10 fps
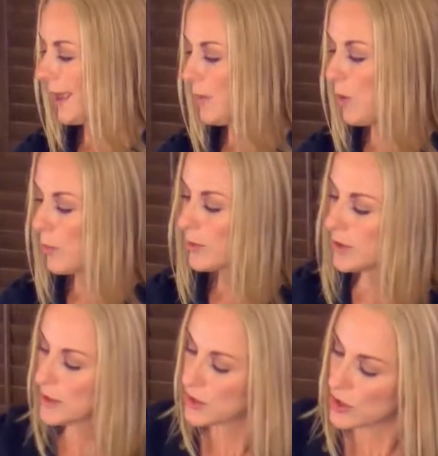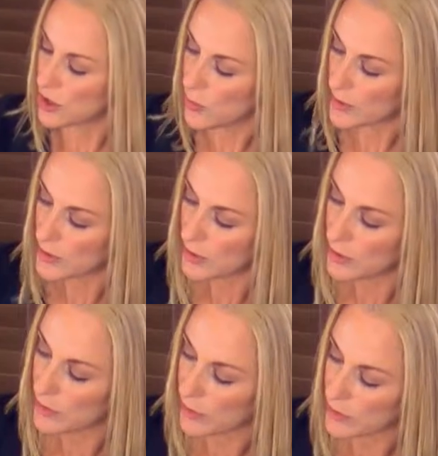And what we're gonna do with the
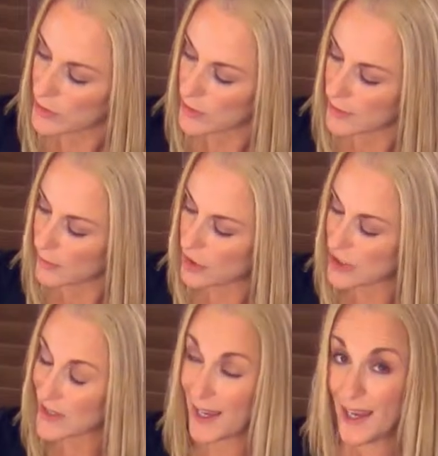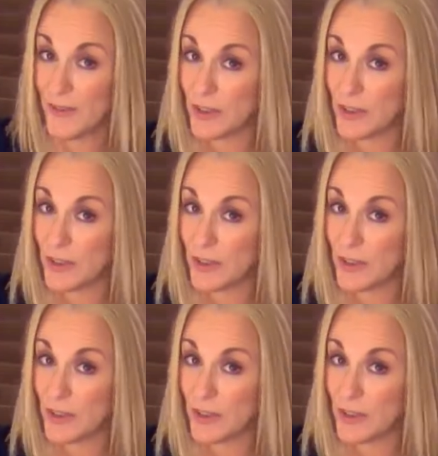noodles, which is kind of